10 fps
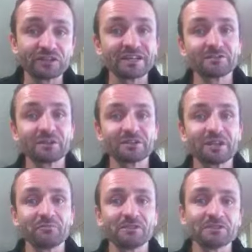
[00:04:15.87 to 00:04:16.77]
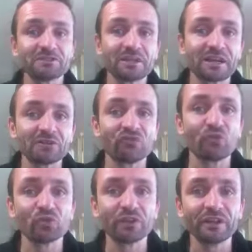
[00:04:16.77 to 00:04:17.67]
It takes about 10 business days
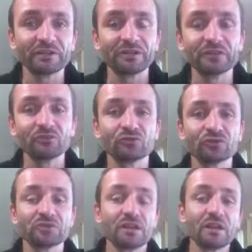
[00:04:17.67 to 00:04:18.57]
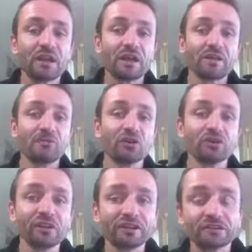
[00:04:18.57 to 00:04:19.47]
for the nicotine orders. Um,
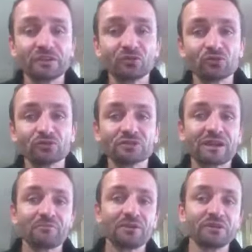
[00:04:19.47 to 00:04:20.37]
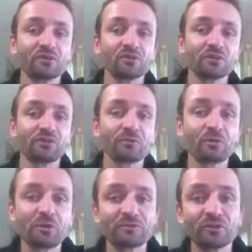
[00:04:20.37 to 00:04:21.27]
non nicotine orders can be ordered from
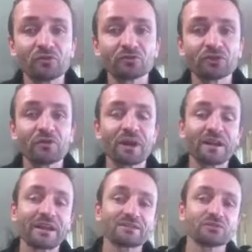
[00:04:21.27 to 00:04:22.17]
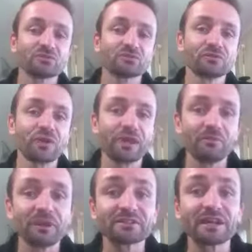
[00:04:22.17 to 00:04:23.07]
our website also and at sort of uh,
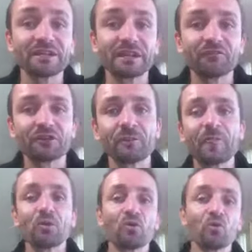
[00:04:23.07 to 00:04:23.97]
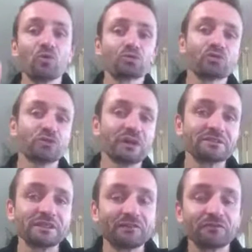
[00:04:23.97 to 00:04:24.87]
next day delivery or two
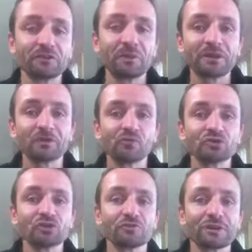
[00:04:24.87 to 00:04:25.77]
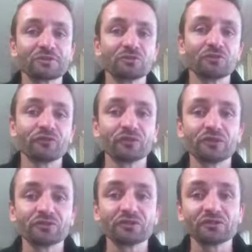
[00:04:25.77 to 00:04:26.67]
days delivery, depending on what time you actually order it
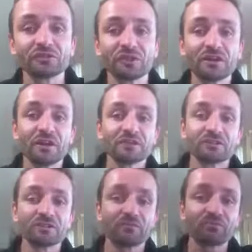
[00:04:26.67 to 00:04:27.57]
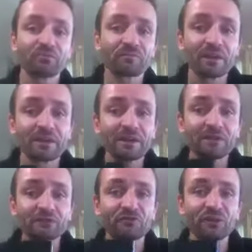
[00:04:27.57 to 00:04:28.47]
on the site. So, look,
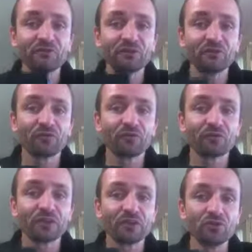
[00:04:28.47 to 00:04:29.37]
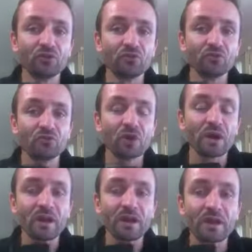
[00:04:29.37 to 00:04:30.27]
that was a review for the new
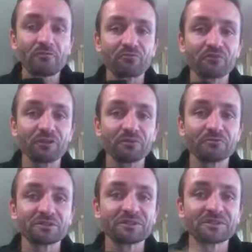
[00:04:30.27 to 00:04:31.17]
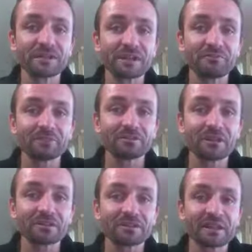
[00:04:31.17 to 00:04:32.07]
um, premium slim
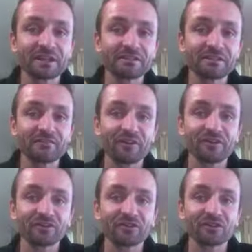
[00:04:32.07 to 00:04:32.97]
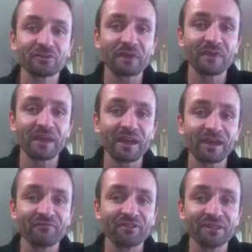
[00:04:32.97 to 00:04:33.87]
starter case. Very excited about that
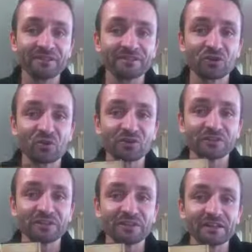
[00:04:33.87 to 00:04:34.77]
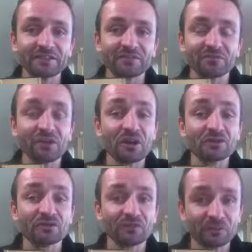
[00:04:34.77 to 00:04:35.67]
and really is a quality kit. So,
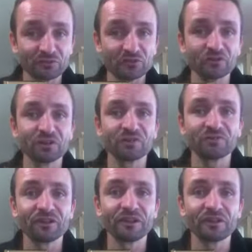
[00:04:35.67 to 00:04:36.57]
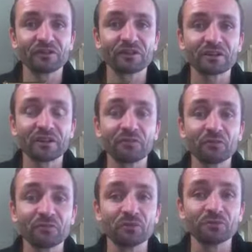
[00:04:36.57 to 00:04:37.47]
something I'm sure you're going to really like if
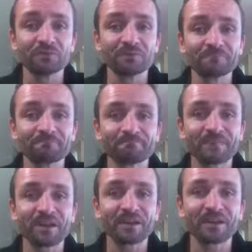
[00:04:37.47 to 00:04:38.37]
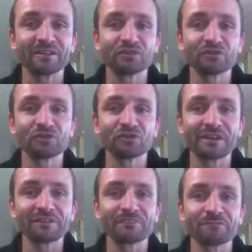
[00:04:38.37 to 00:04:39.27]
you purchase it. Okay, talk to you
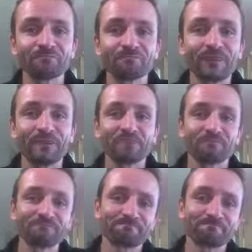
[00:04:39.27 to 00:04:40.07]
again soon. Thank you.